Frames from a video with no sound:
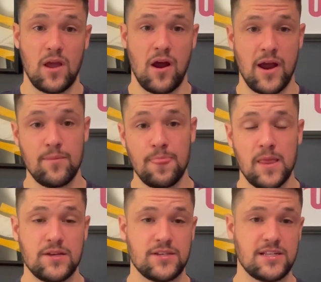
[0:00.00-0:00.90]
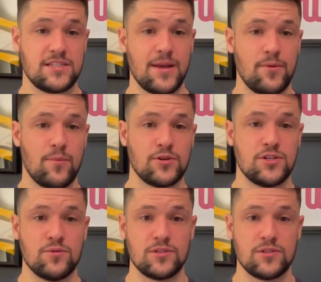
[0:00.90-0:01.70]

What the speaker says: All right. So that's step number 2,